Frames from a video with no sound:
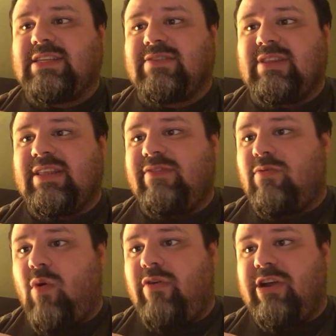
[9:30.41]
of the livid
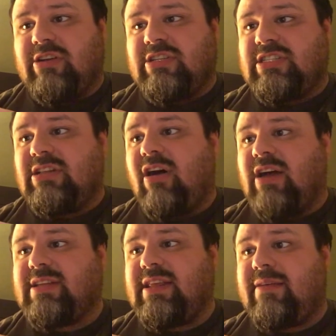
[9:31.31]
warriors still
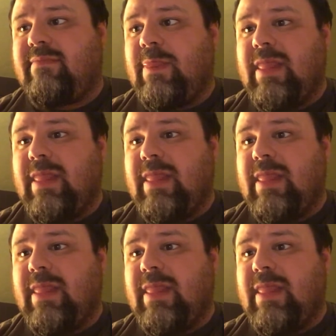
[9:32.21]
haunted him,